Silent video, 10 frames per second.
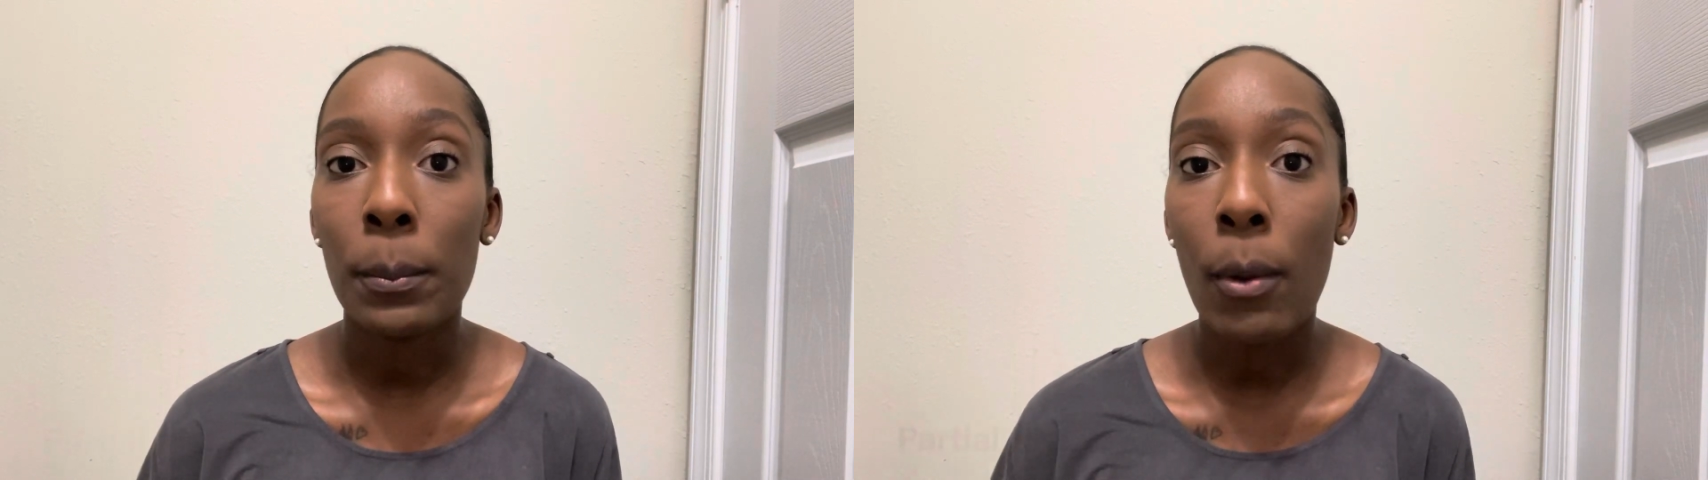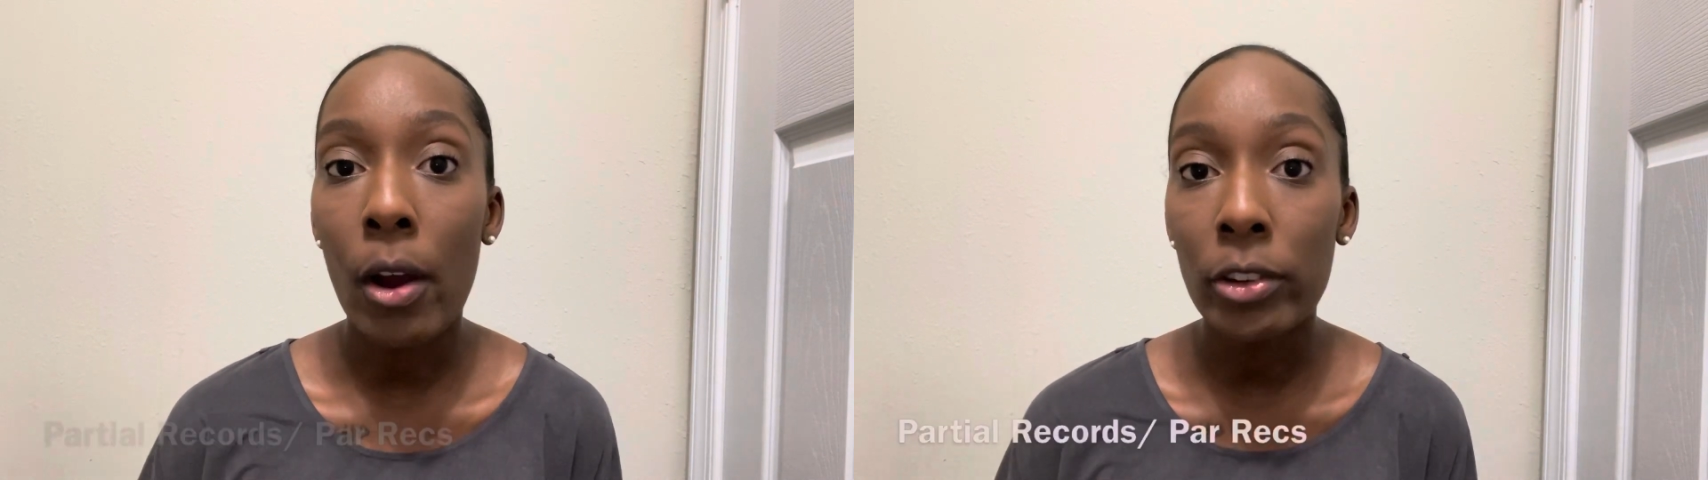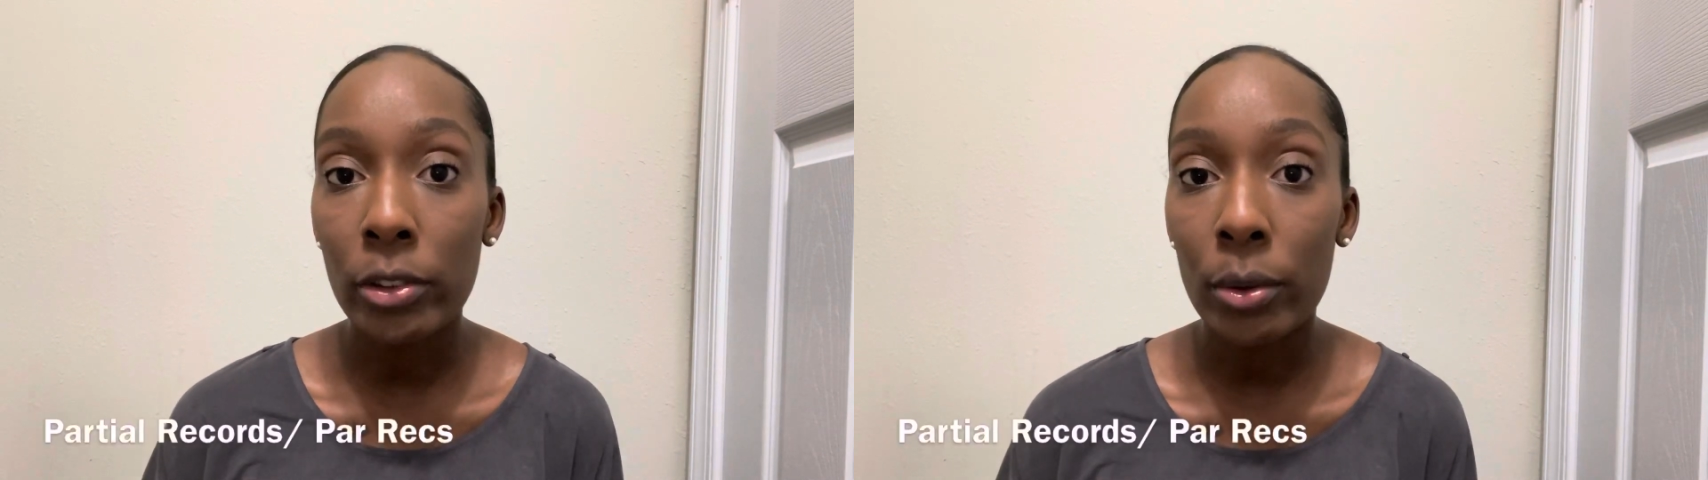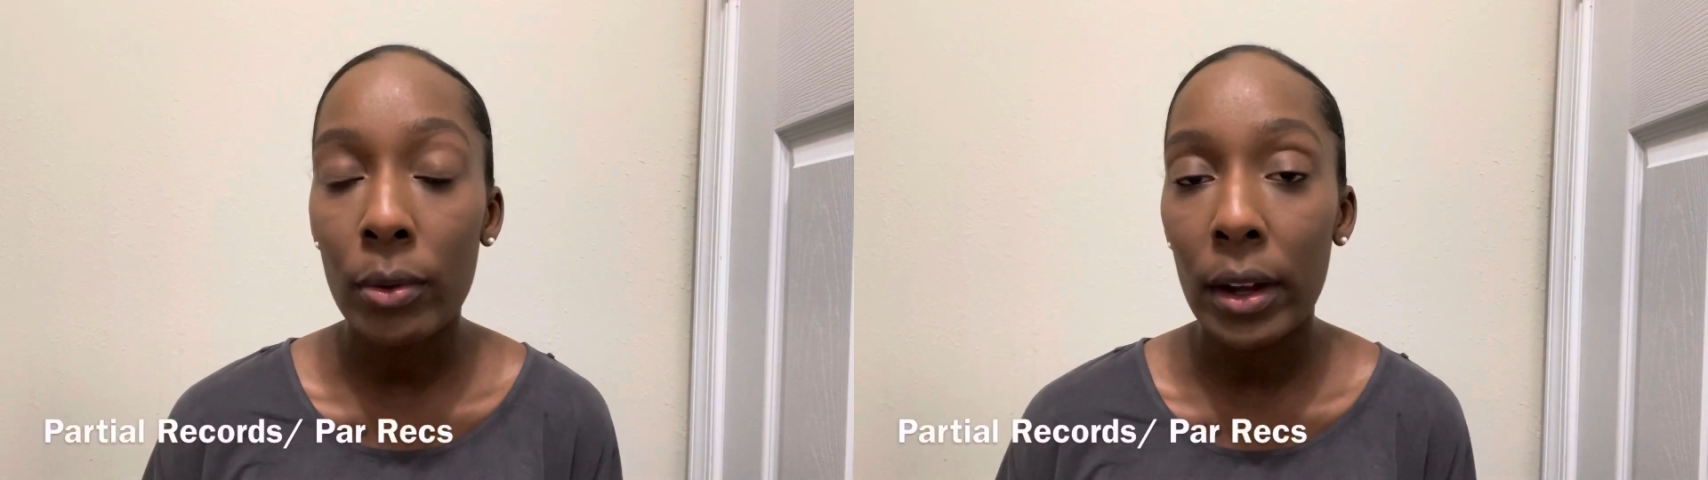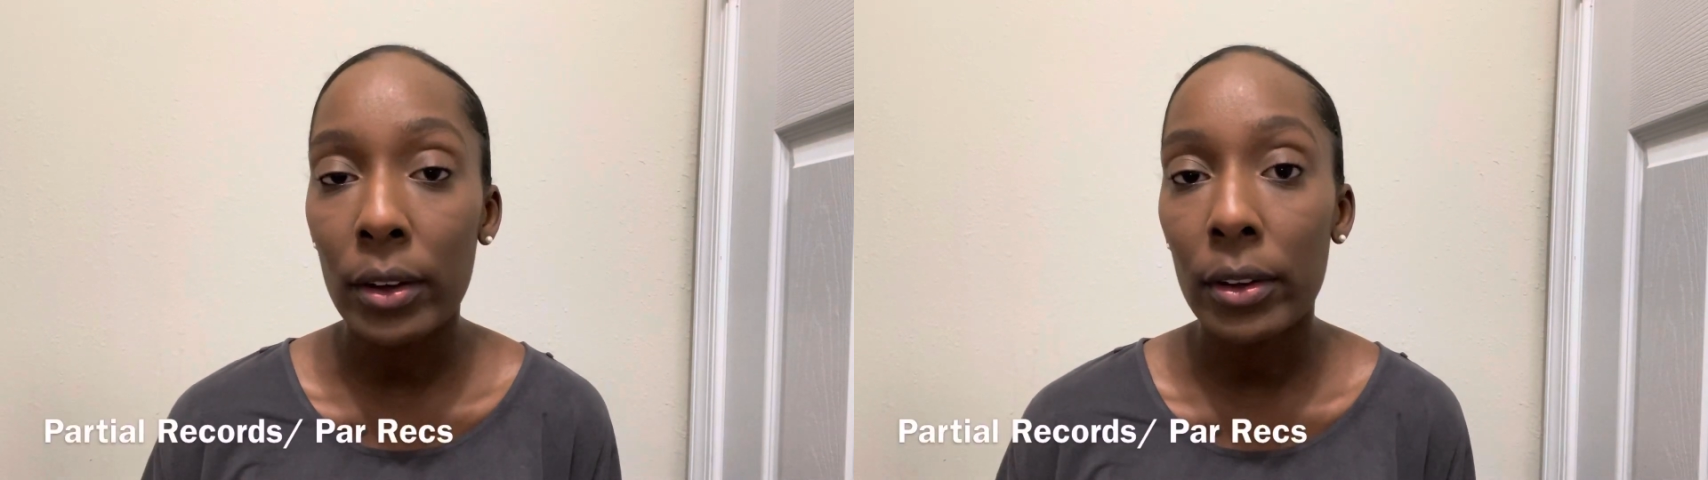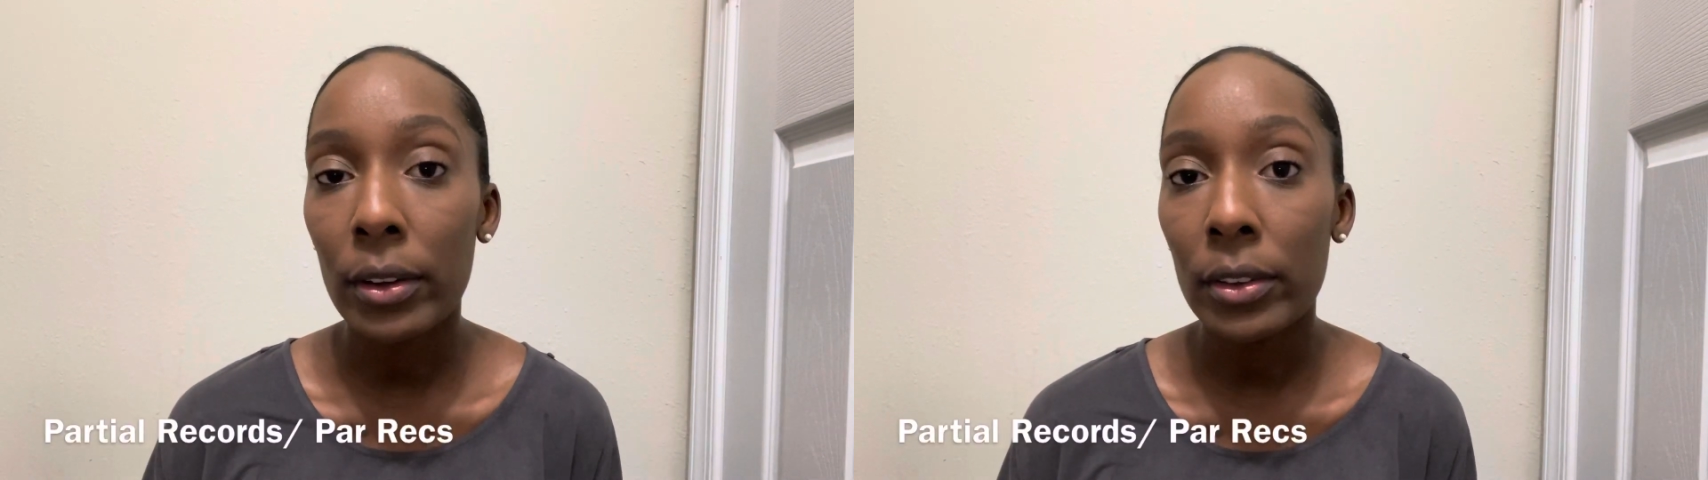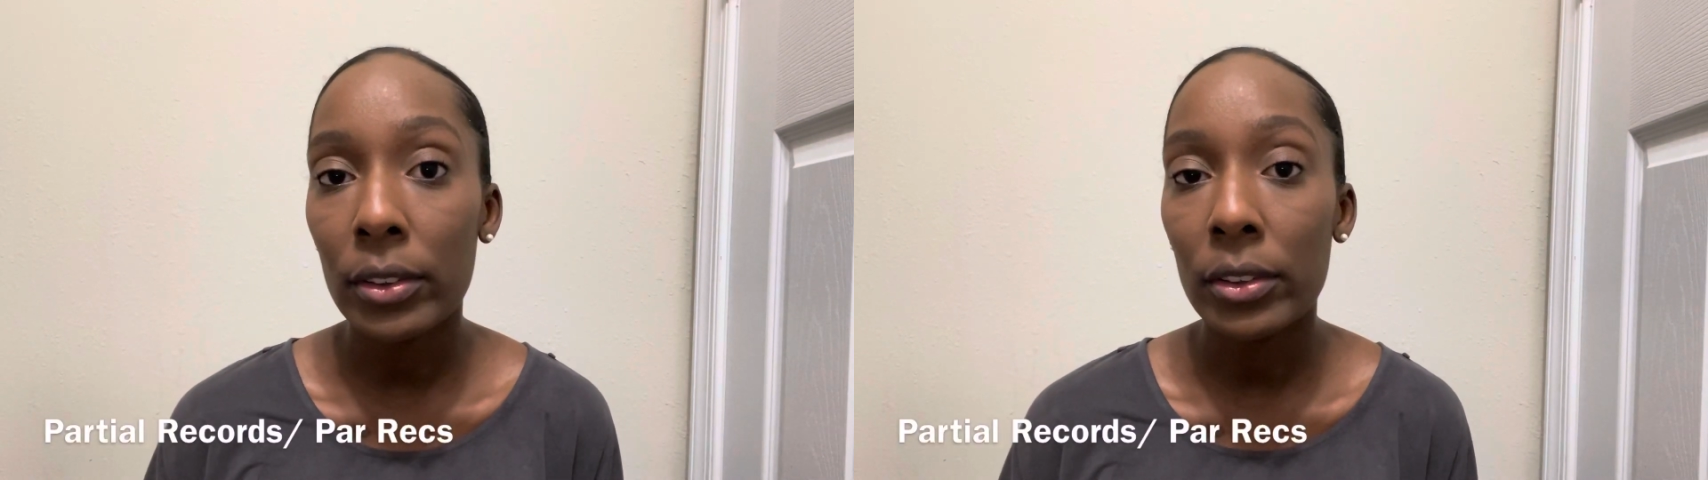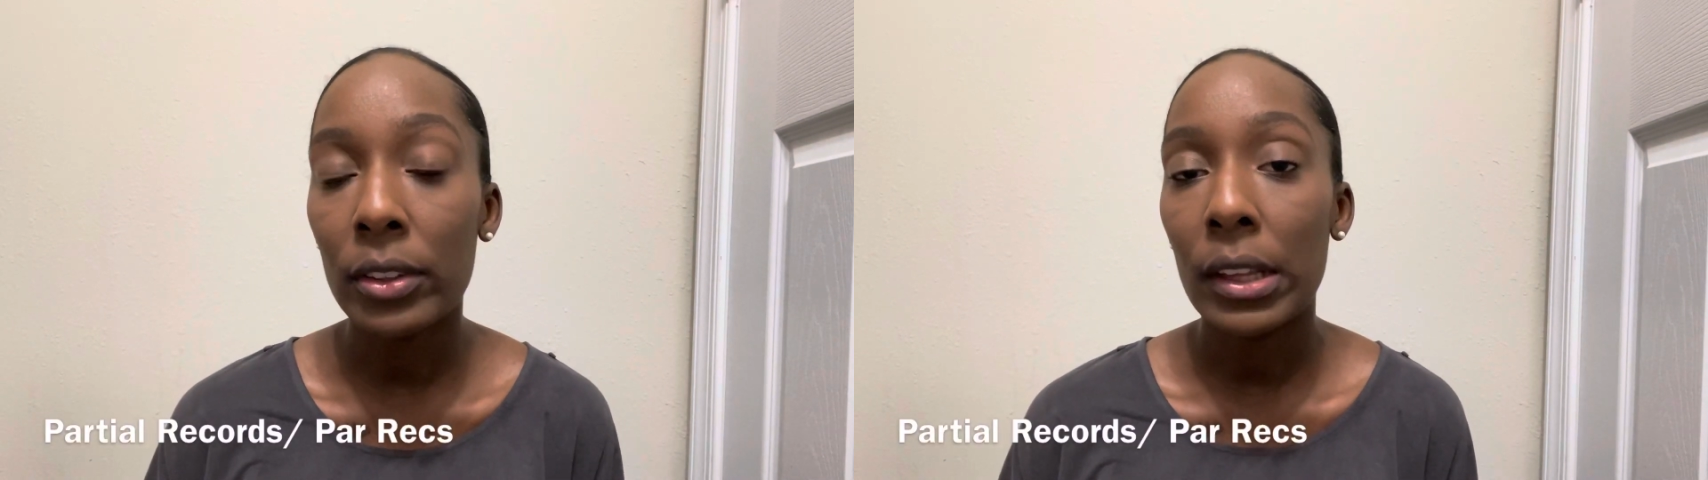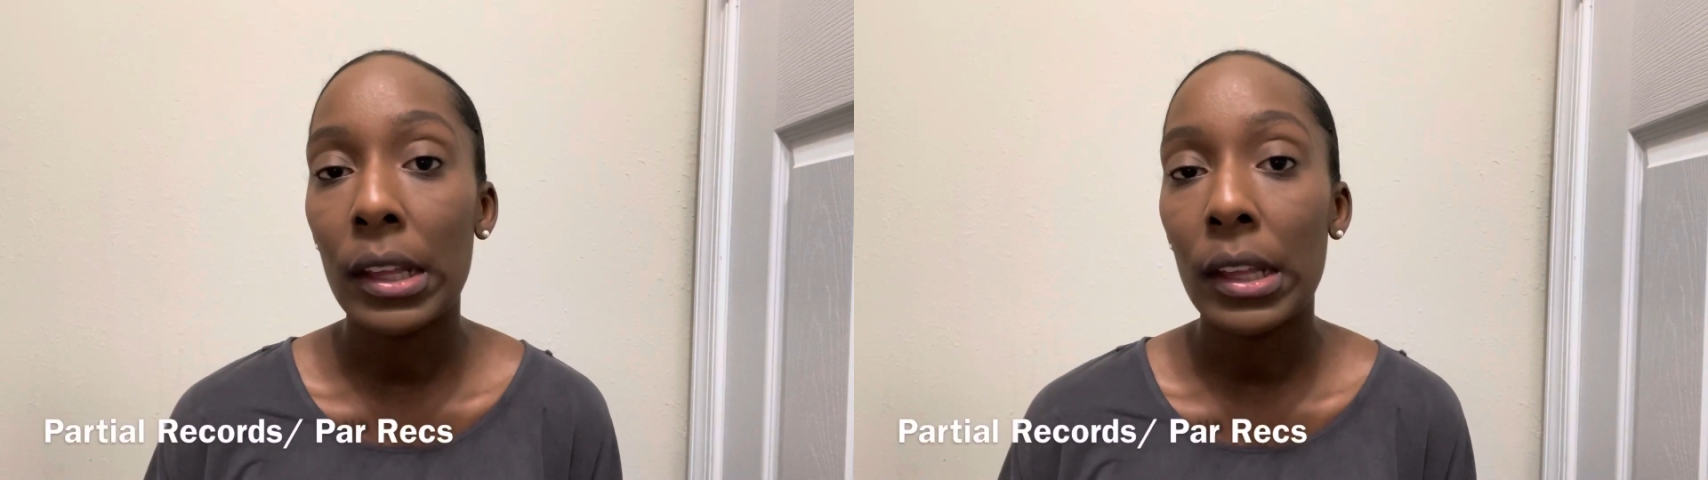partial records,